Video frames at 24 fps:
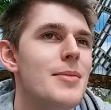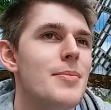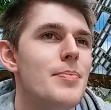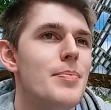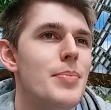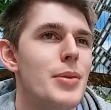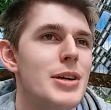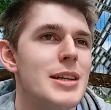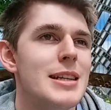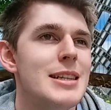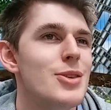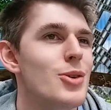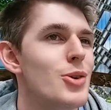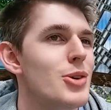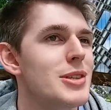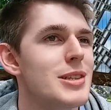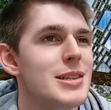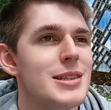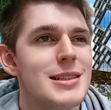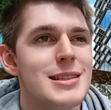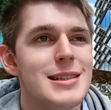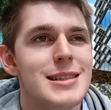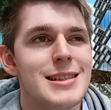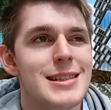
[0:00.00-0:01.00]
But in
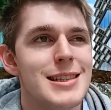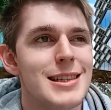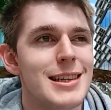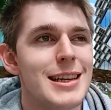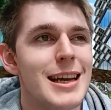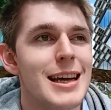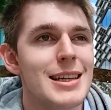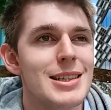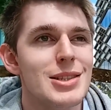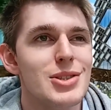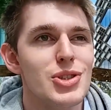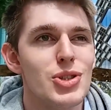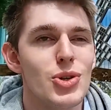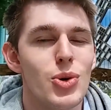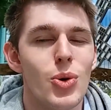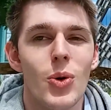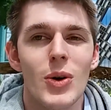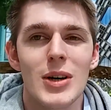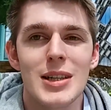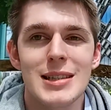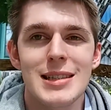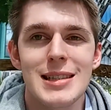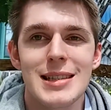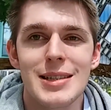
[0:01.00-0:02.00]
order to get
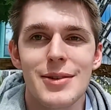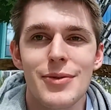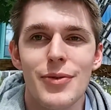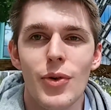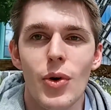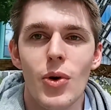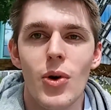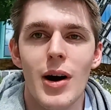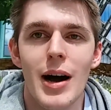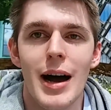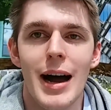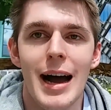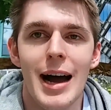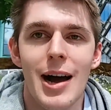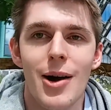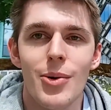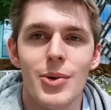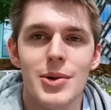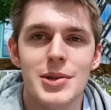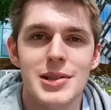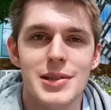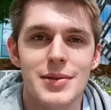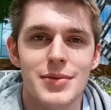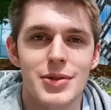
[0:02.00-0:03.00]
24
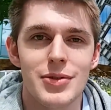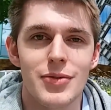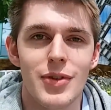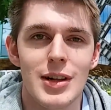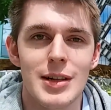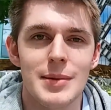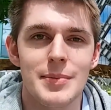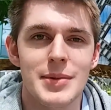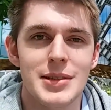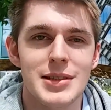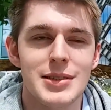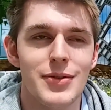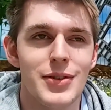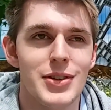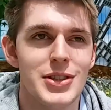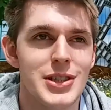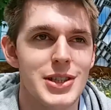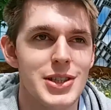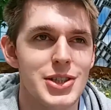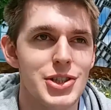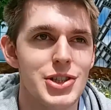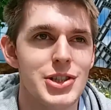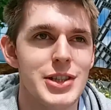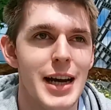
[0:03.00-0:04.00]
hours of development
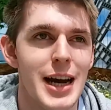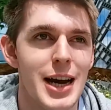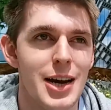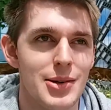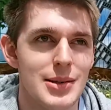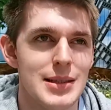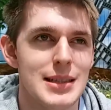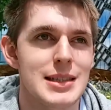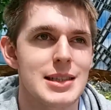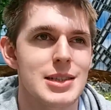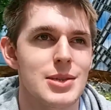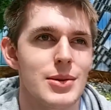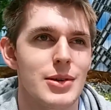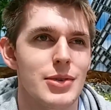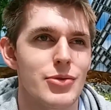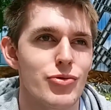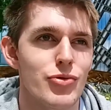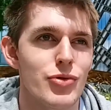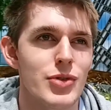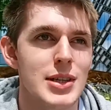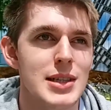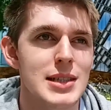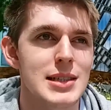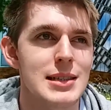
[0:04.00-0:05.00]
footage down to a
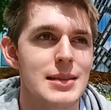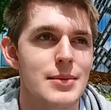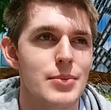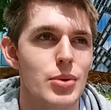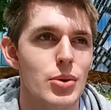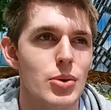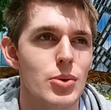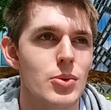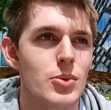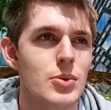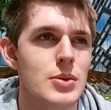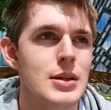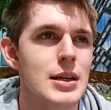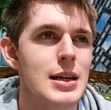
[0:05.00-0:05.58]
reasonable